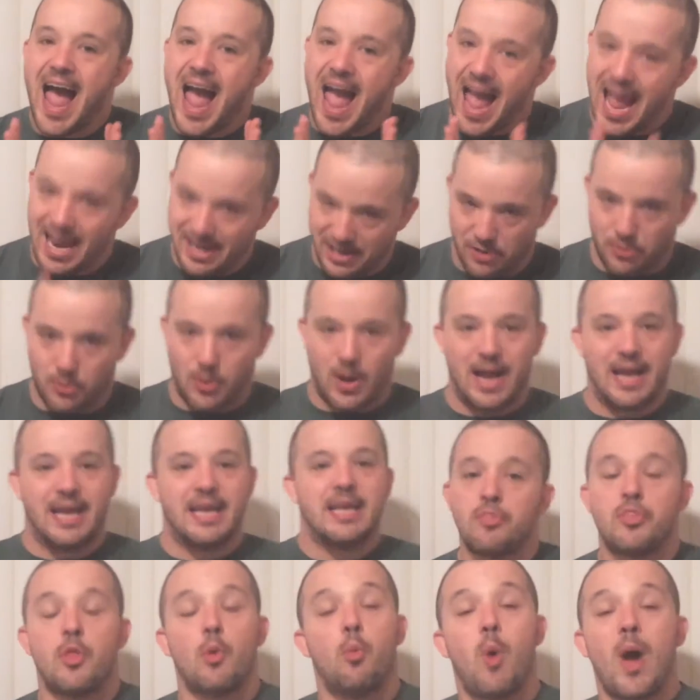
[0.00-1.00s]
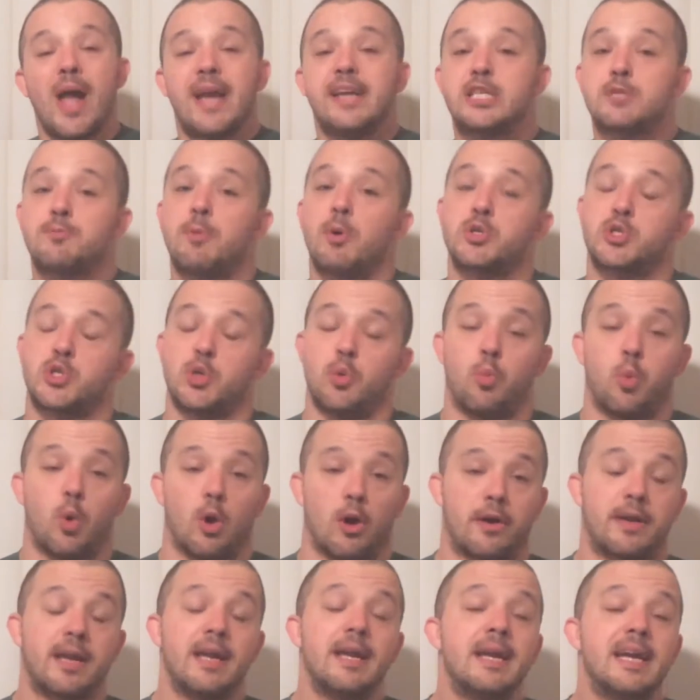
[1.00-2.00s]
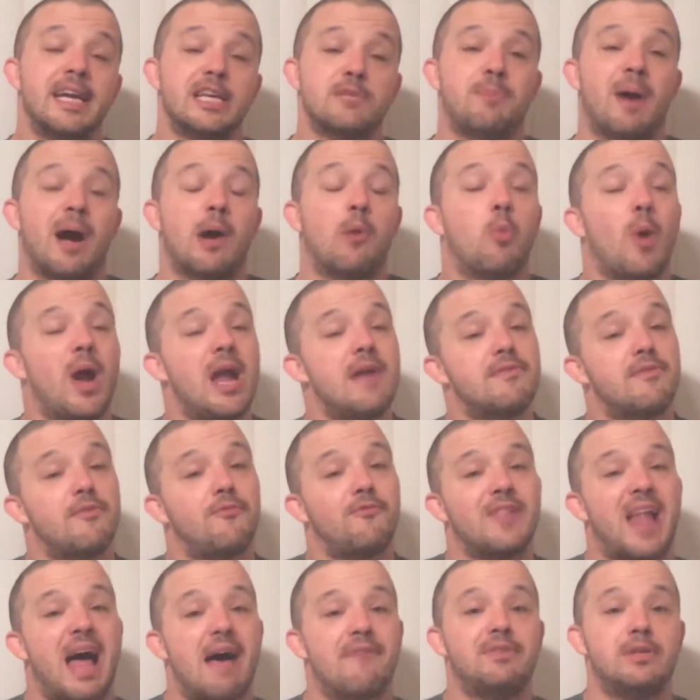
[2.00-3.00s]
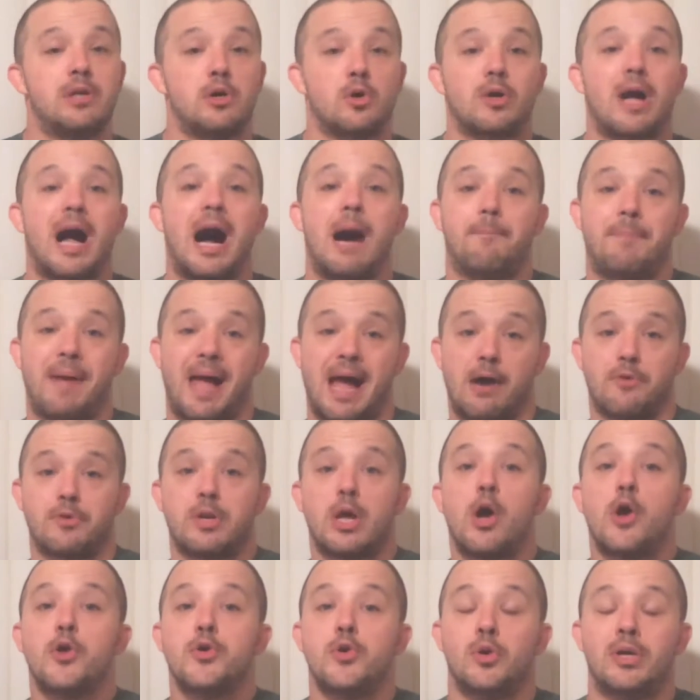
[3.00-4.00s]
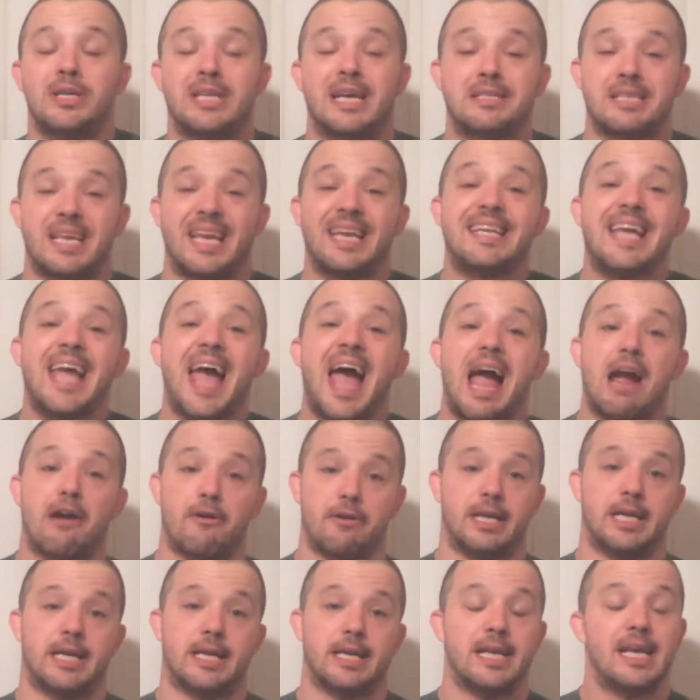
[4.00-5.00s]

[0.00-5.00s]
Anyway, the way it's supposed to work is by way of a flavonol compound known as icariin,